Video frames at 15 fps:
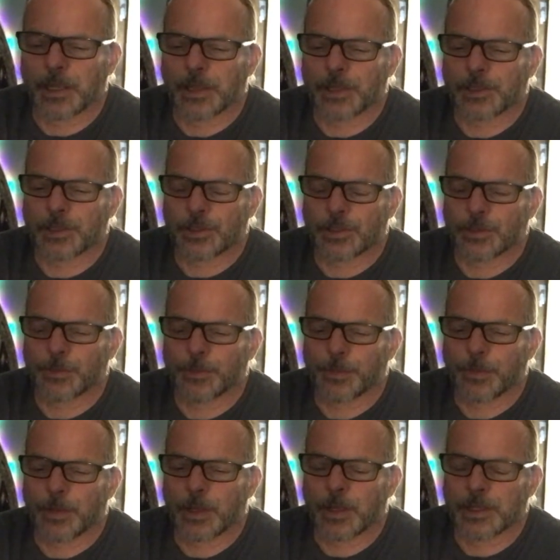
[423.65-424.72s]
and this just
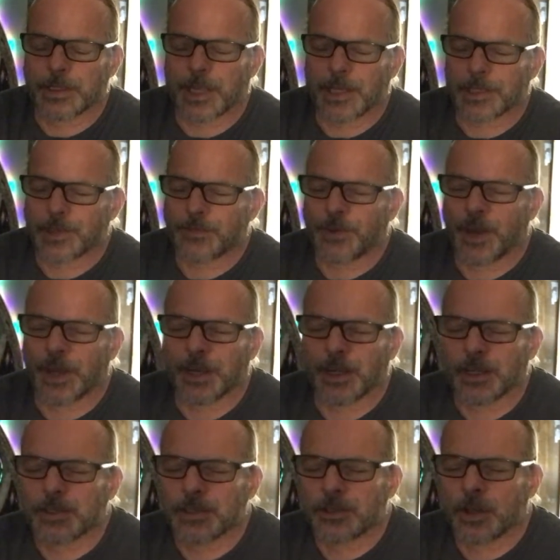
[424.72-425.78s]
intensified
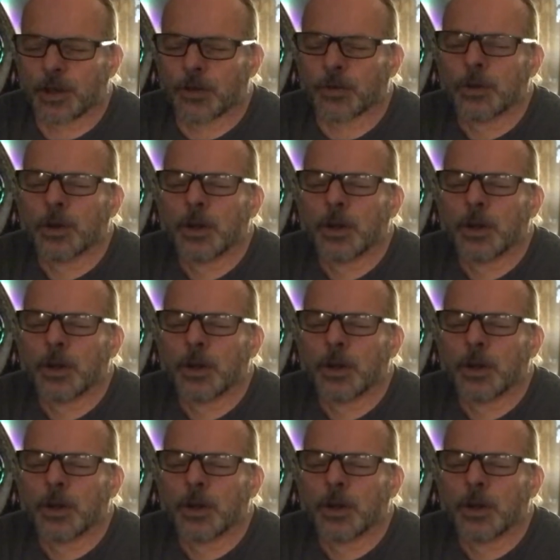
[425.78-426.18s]
it. So